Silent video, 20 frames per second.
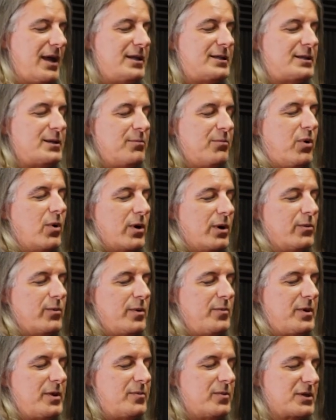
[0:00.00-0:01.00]
It's important
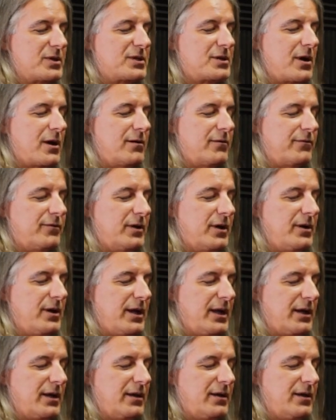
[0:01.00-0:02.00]
when people start
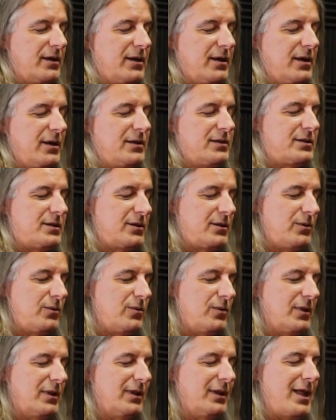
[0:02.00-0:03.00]
floating
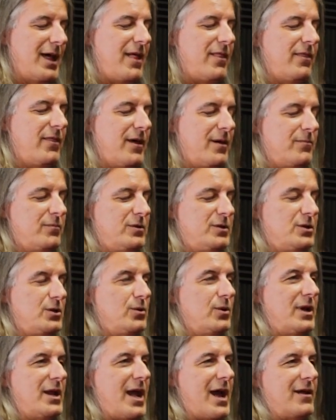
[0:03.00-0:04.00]
to let them
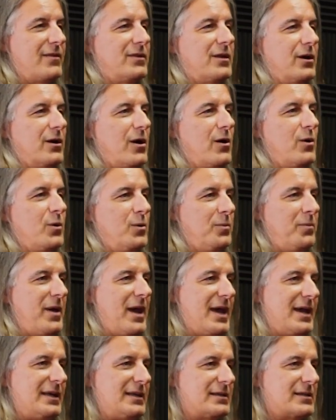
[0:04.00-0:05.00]
do it at their own
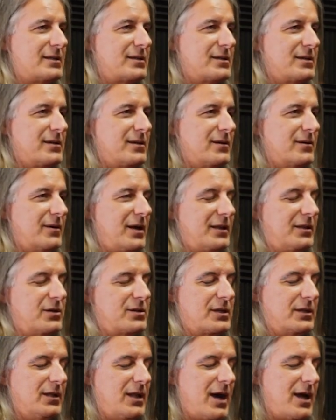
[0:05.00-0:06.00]
pace. Mm-hmm. Like
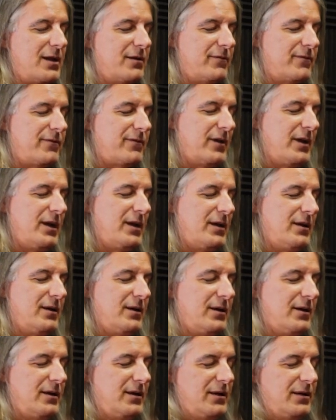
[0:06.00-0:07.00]
there's a lot of
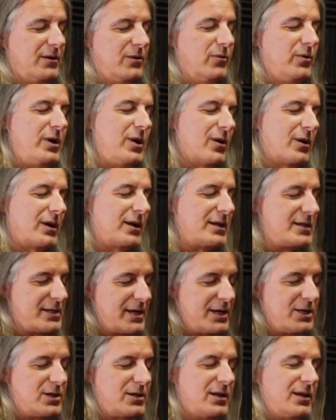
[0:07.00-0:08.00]

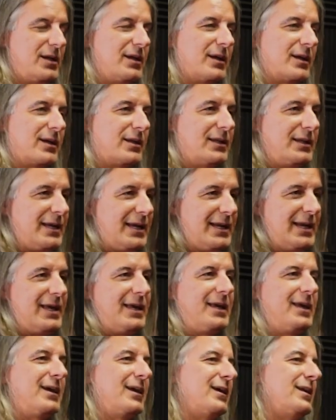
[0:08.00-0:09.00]
reorganization and
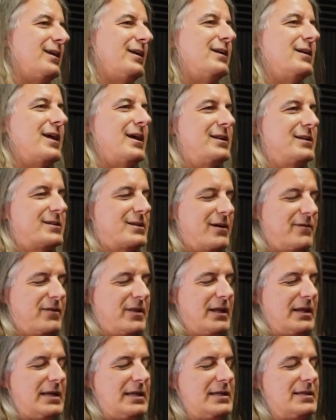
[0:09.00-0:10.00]
cleaning and, and stuff
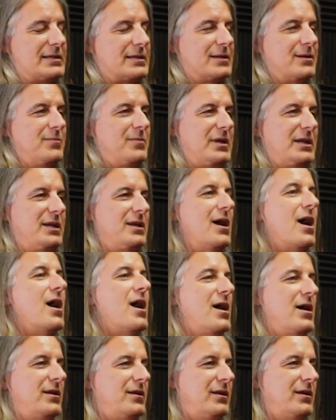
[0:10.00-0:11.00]
that needs to be
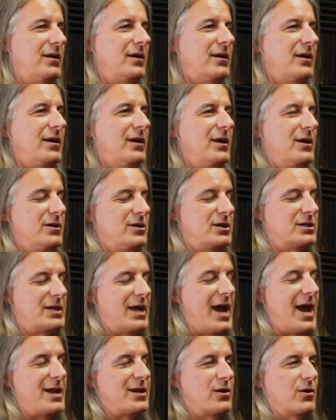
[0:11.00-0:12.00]
done just
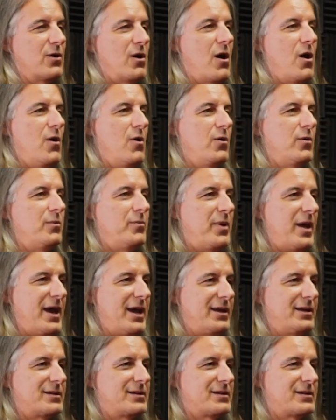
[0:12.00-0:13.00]
at your own
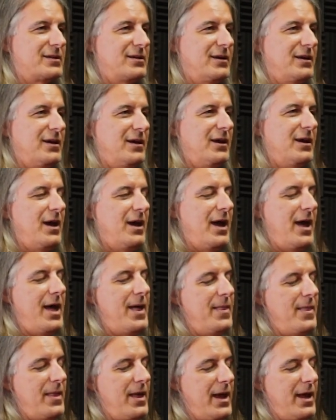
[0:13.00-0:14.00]
pace.
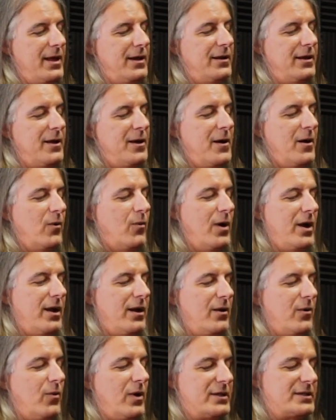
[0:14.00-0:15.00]
And and
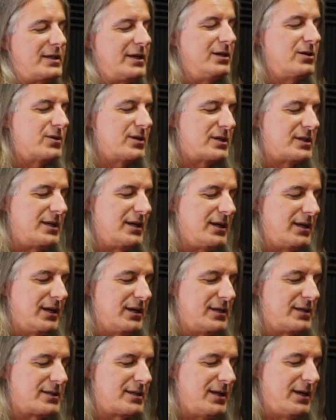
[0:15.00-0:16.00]
what what's interesting
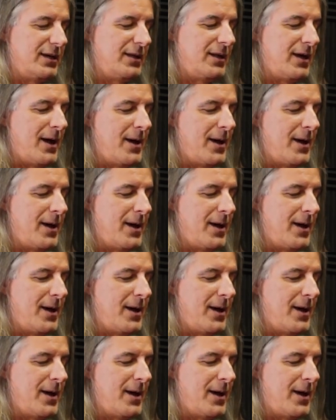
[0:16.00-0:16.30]
is that